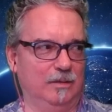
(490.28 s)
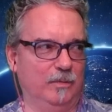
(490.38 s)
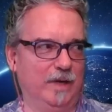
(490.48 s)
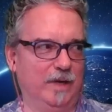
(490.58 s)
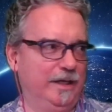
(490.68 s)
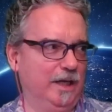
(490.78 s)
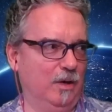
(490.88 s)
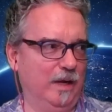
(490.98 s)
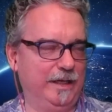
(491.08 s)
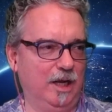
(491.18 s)
when i go
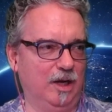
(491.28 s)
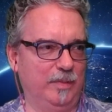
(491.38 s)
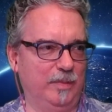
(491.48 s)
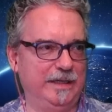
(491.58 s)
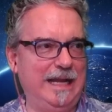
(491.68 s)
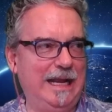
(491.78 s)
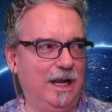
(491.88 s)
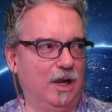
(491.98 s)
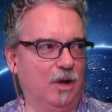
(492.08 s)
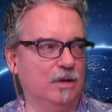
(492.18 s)
i go but
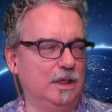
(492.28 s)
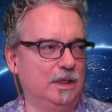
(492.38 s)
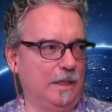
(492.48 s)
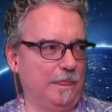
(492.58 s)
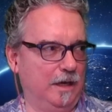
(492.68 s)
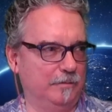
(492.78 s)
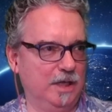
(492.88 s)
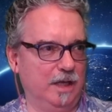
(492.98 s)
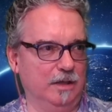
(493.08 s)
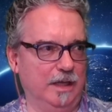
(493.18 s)
now i'm
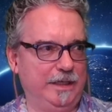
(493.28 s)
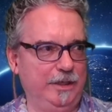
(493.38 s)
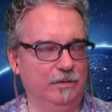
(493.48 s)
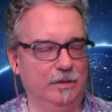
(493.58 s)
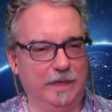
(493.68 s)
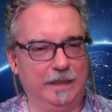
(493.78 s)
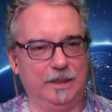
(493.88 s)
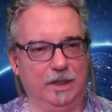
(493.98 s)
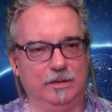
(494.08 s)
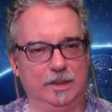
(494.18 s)
kind of like you i'm like
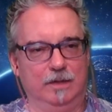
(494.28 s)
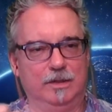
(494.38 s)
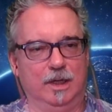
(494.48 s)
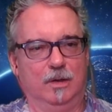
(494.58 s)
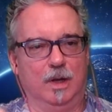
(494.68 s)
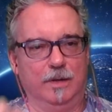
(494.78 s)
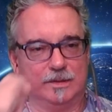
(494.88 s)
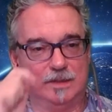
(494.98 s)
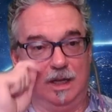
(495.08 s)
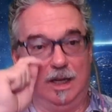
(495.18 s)
go go go all the
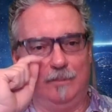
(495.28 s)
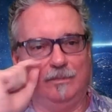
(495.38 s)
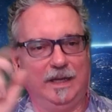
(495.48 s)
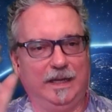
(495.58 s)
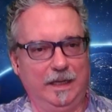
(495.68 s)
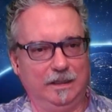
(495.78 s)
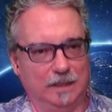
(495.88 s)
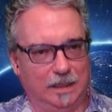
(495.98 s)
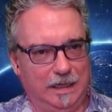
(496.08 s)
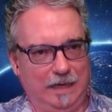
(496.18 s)
time and
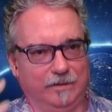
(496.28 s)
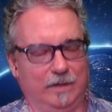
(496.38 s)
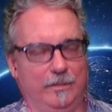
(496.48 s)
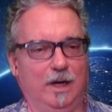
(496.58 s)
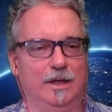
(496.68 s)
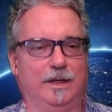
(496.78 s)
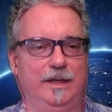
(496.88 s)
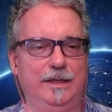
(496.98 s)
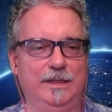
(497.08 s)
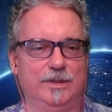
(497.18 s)
i have an american
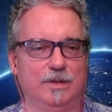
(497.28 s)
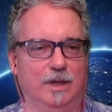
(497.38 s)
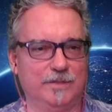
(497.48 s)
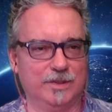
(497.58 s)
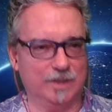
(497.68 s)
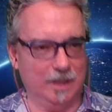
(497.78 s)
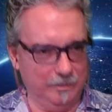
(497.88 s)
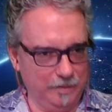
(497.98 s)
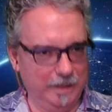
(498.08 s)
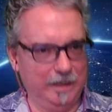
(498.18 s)
indian drum just kind
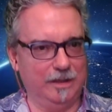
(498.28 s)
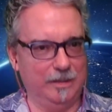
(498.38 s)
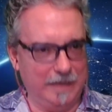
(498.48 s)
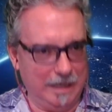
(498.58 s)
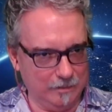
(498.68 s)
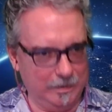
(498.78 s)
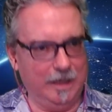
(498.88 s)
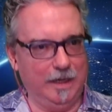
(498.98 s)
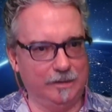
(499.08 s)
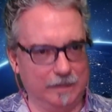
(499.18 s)
of playing in the back of my
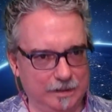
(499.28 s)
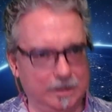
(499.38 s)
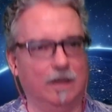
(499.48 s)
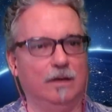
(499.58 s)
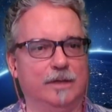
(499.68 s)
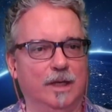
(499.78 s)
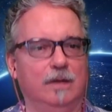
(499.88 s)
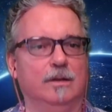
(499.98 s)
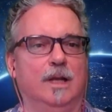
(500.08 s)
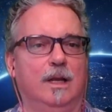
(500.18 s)
head like go
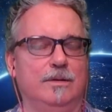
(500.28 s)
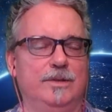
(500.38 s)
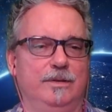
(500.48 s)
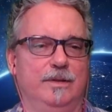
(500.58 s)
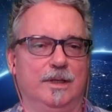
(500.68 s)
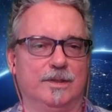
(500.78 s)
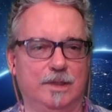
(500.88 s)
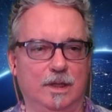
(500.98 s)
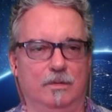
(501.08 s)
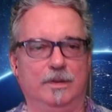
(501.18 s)
go go do this
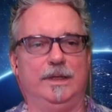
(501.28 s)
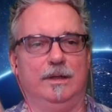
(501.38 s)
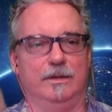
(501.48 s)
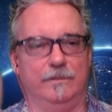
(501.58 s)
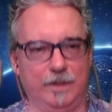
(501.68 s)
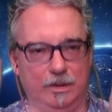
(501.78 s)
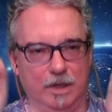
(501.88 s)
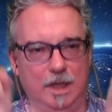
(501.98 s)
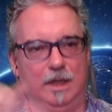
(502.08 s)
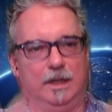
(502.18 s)
go on the interview
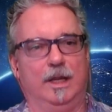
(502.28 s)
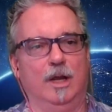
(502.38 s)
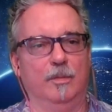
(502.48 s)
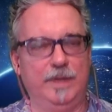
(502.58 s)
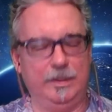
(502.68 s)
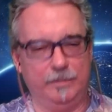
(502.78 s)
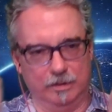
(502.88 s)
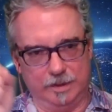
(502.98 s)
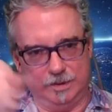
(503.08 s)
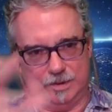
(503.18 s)
help people
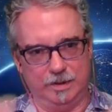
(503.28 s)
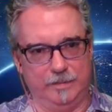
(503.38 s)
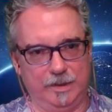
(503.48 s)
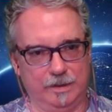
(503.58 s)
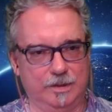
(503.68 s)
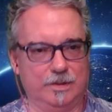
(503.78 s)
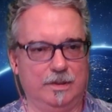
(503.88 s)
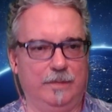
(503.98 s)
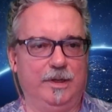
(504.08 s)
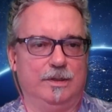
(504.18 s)
contribute
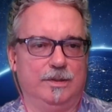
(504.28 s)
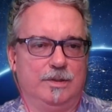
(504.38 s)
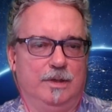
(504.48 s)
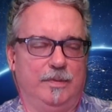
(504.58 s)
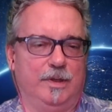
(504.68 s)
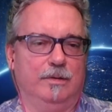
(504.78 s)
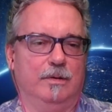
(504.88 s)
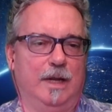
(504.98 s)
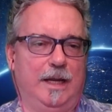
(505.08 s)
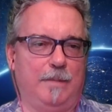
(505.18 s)
contribute contribute
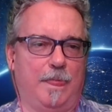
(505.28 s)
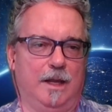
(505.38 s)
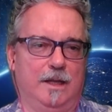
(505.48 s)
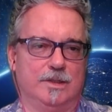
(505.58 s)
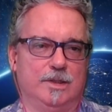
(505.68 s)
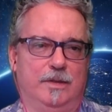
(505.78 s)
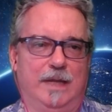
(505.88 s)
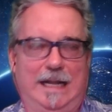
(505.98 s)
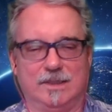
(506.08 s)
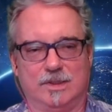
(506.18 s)
right and so
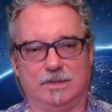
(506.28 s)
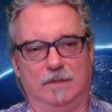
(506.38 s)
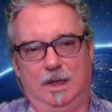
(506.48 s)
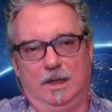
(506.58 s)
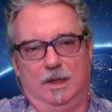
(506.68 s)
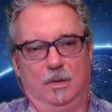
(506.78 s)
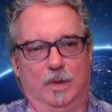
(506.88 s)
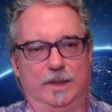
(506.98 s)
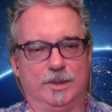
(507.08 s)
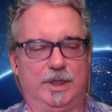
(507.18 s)
that's
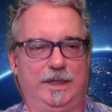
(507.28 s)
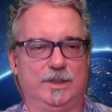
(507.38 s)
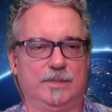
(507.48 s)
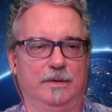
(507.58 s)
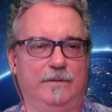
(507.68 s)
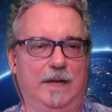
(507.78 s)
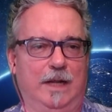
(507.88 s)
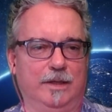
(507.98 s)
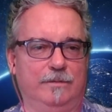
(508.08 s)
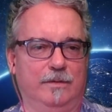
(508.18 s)
what changed
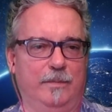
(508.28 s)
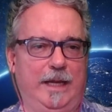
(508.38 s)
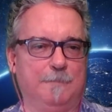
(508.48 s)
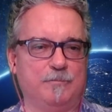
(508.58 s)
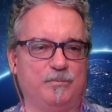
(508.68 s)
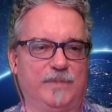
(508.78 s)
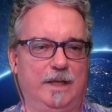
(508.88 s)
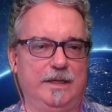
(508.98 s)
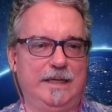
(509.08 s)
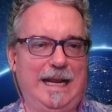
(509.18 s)
profoundly for me
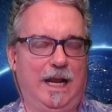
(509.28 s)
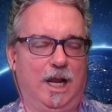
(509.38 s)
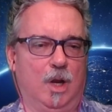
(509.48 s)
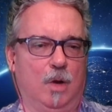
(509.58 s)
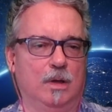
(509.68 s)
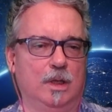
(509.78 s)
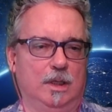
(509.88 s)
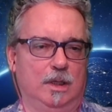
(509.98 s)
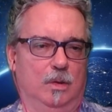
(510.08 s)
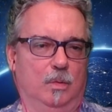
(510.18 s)
and now
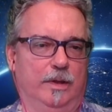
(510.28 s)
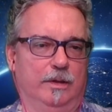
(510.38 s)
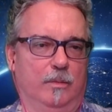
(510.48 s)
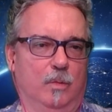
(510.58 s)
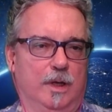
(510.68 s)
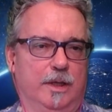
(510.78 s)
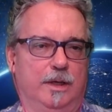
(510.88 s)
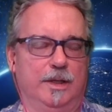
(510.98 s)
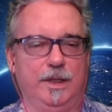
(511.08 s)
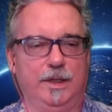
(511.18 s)
whether I'm working
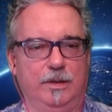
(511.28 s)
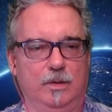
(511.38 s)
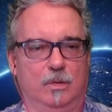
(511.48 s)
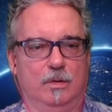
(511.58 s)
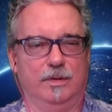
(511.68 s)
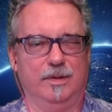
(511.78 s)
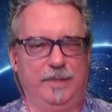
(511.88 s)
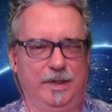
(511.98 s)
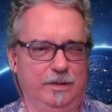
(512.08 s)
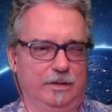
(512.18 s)
on you or the
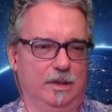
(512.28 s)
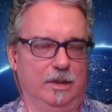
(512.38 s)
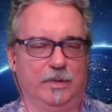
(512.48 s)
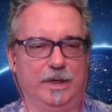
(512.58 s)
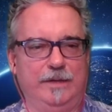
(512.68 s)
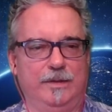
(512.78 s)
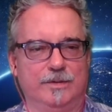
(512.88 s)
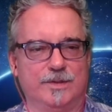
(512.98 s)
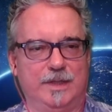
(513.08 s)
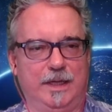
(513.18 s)
pendulum or any of
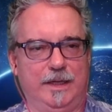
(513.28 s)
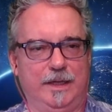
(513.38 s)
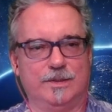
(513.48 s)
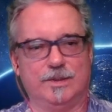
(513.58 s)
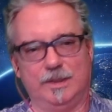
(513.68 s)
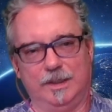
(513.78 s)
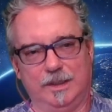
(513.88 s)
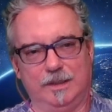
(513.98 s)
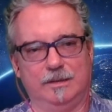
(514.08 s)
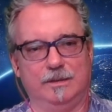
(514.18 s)
those things, it